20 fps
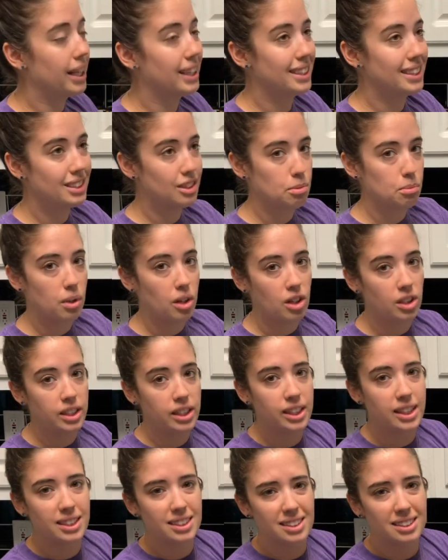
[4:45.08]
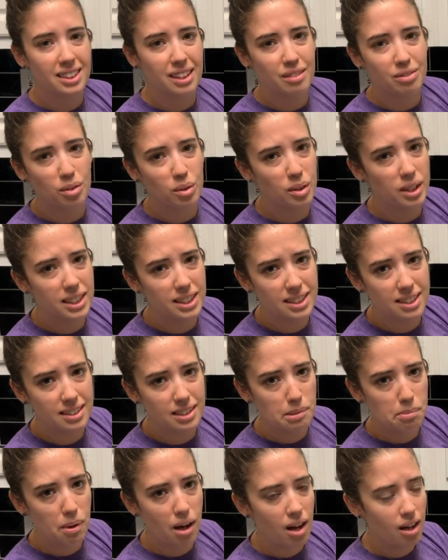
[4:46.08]
got this from Aldi because it's like 40
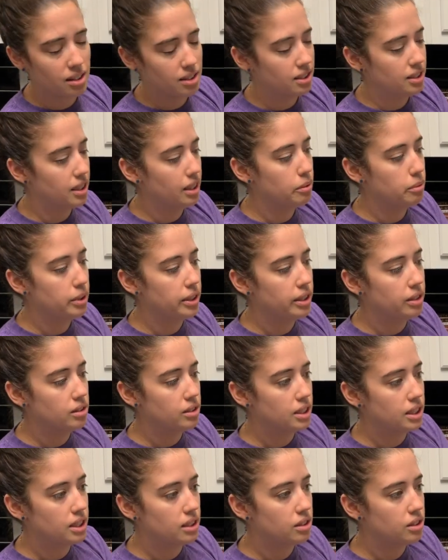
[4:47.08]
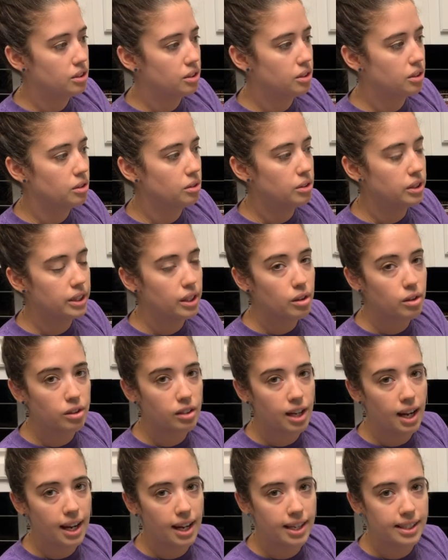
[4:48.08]
cents a box, and we use it to
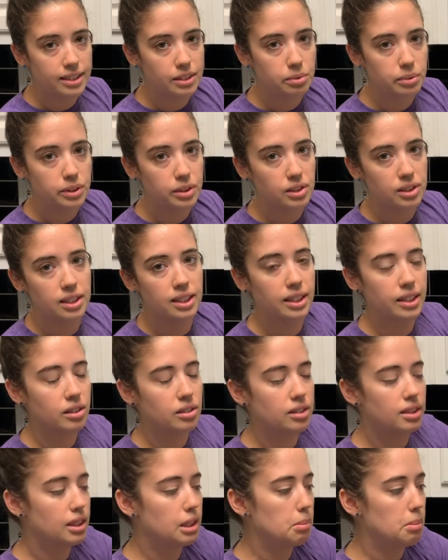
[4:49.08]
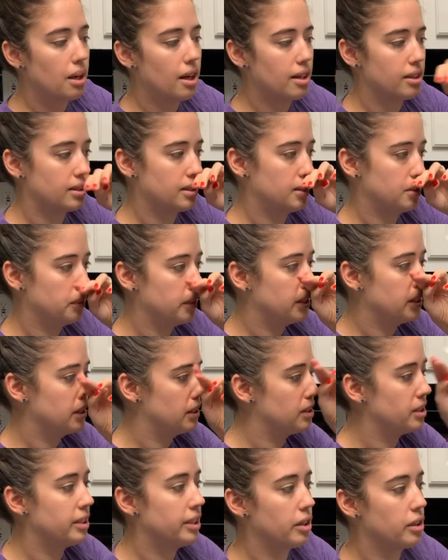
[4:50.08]
deodorize. We use it in Leo's litter box. We use
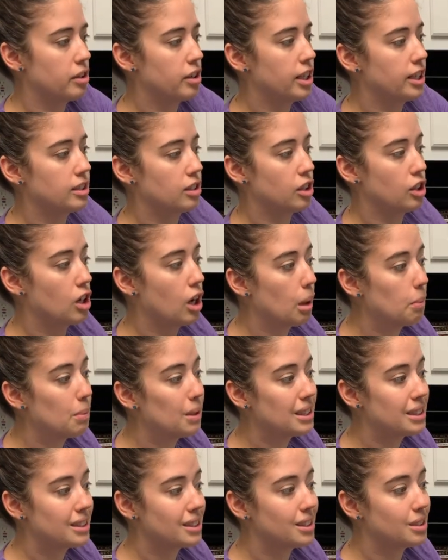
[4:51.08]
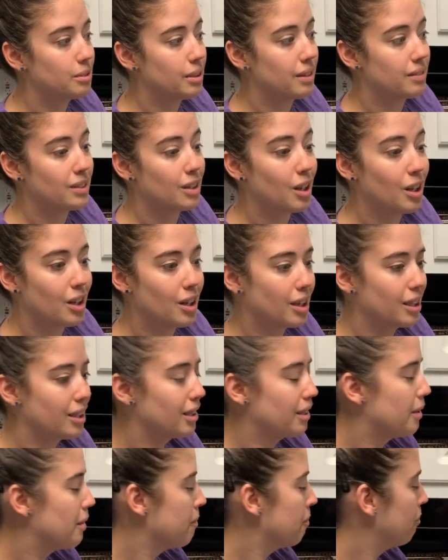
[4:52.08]
it to deodorize our carpets because we have a dog.
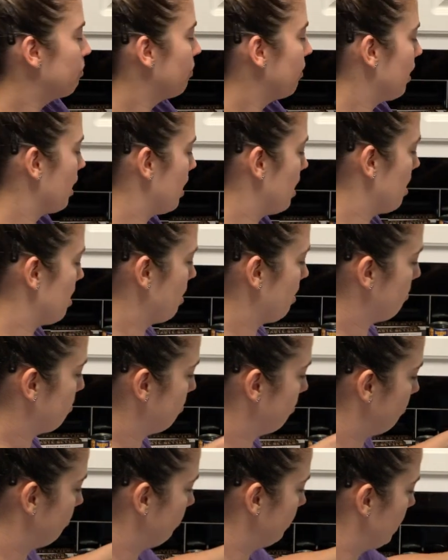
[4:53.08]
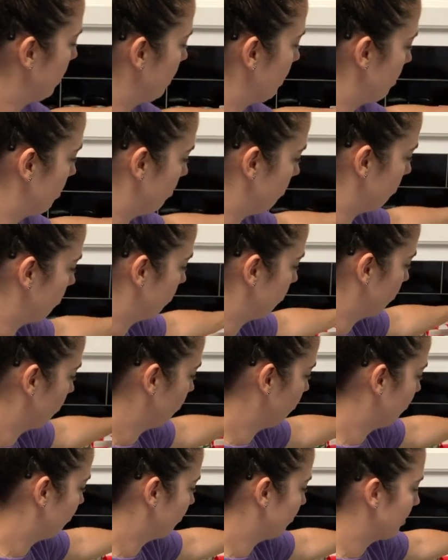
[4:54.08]
And
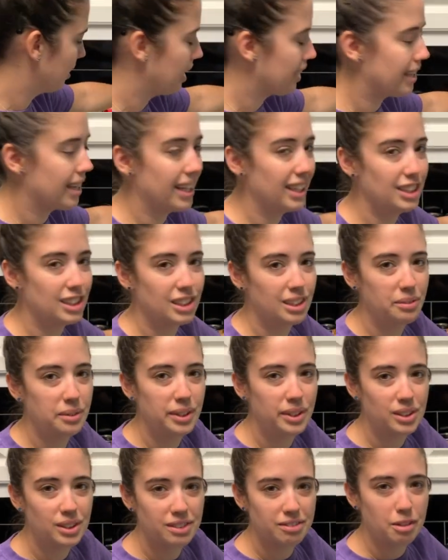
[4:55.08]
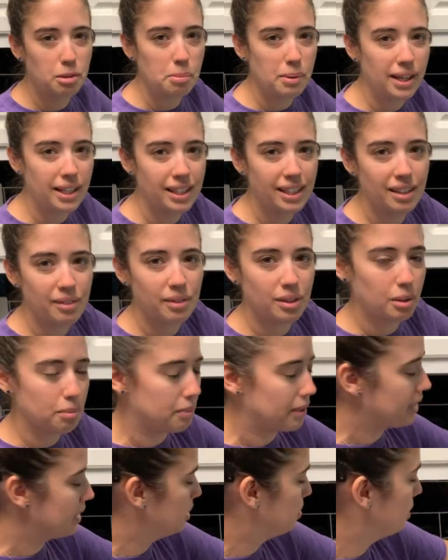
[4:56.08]
occasionally we use it for baking. We don't
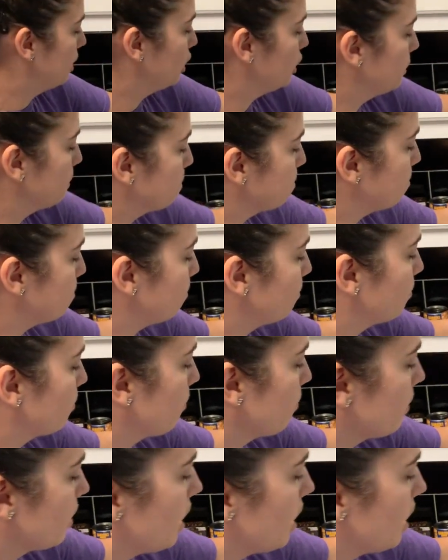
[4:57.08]
bake as